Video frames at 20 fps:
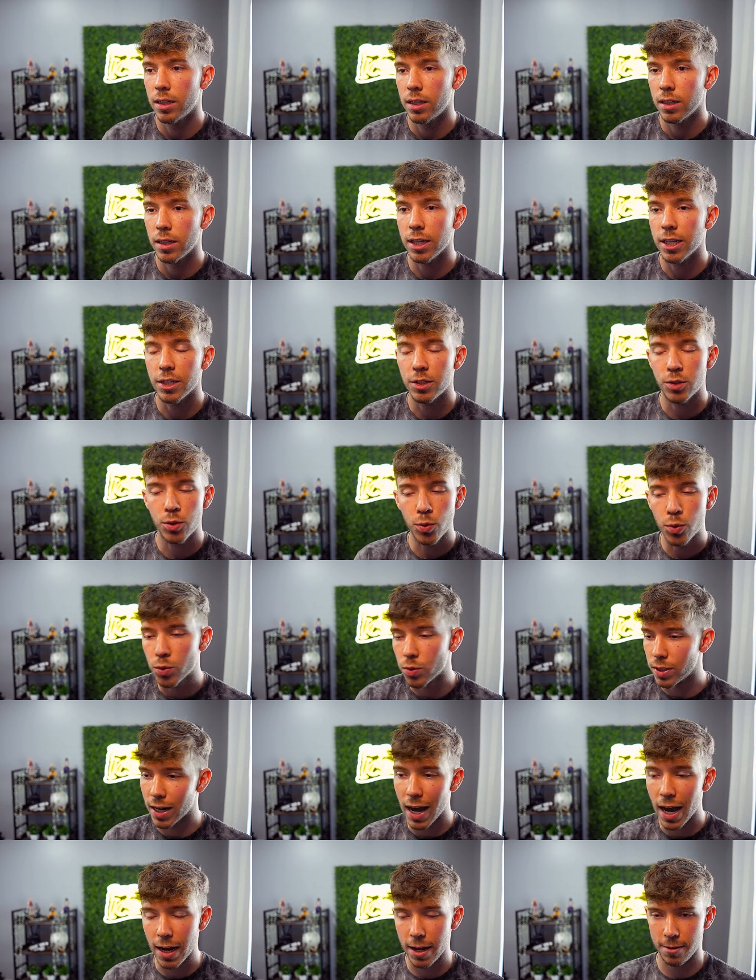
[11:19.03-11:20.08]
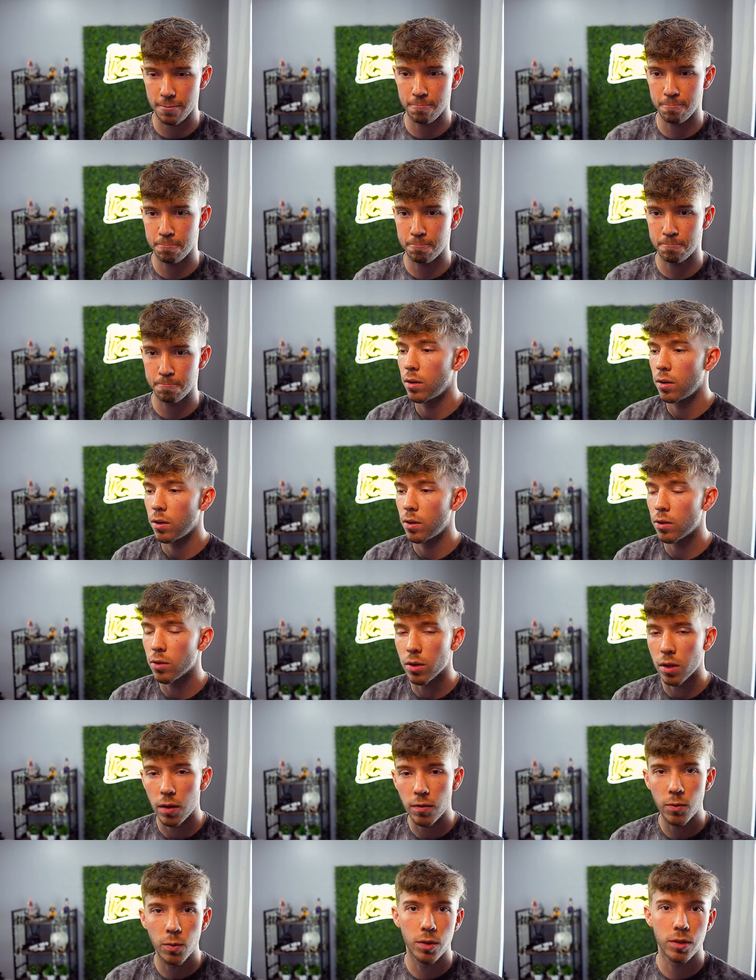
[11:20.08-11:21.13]
Lady Tsunade her
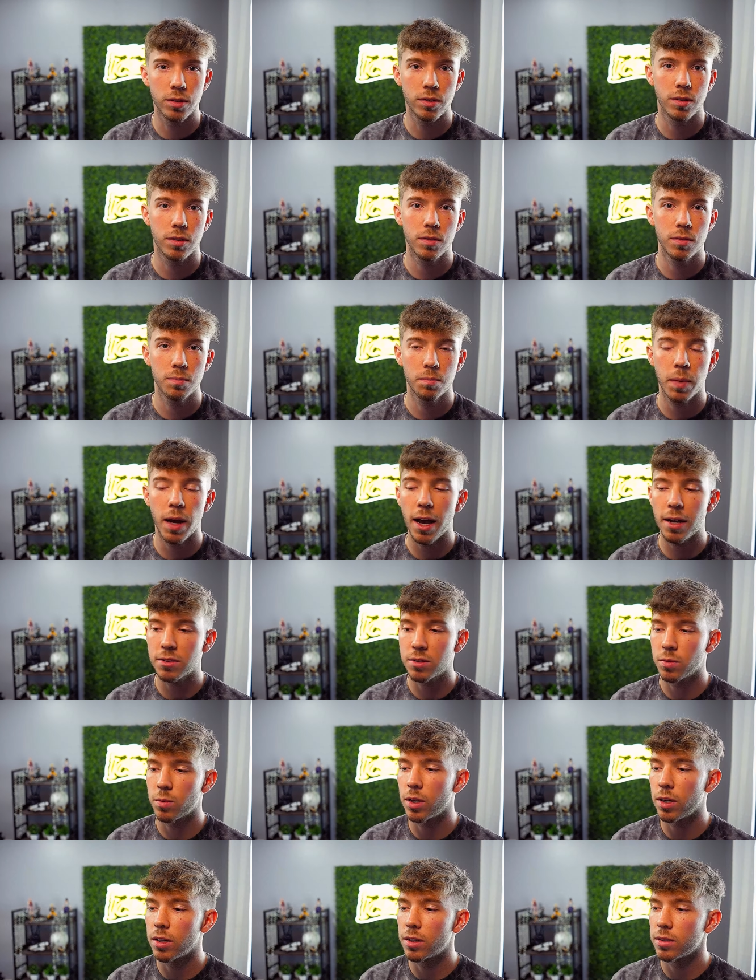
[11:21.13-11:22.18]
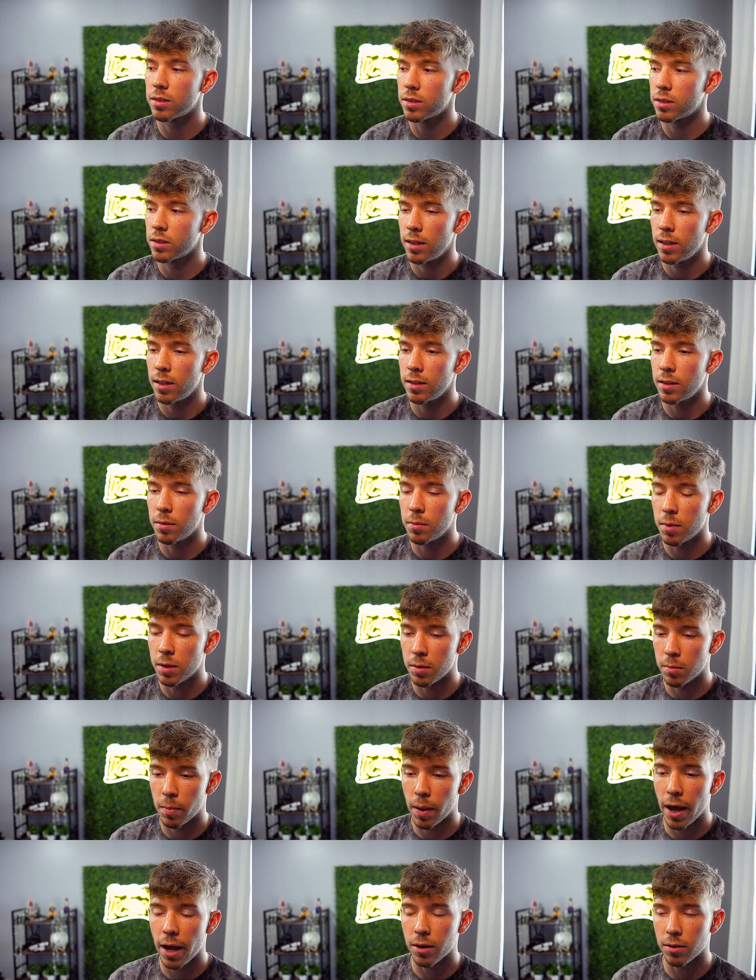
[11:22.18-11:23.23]
loved ones, pass away in,
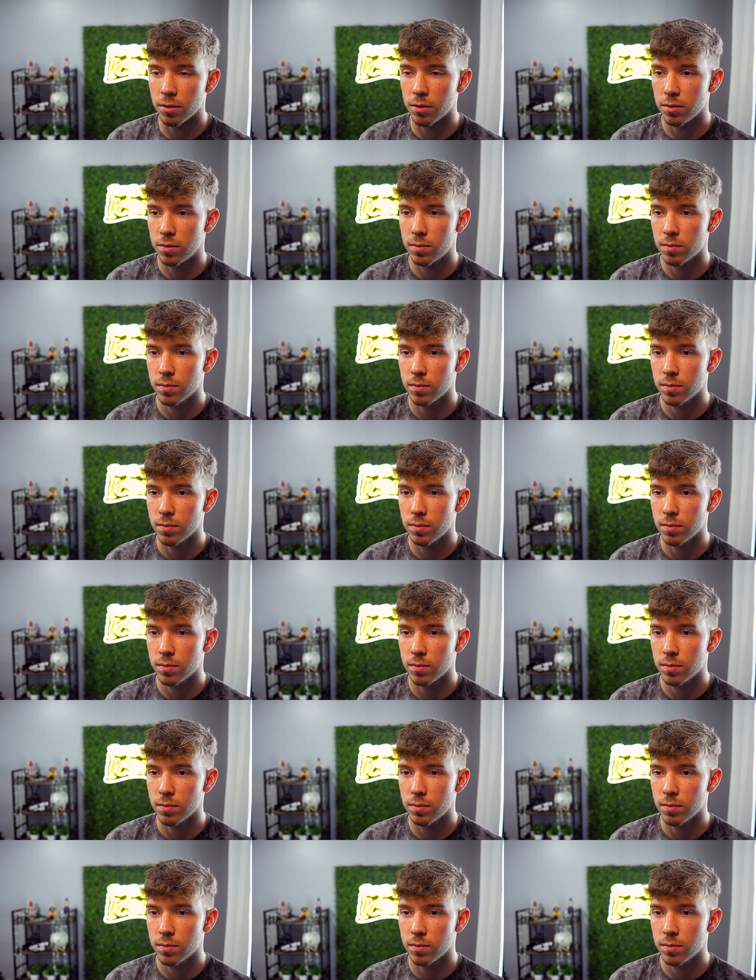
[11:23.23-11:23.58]
in battle,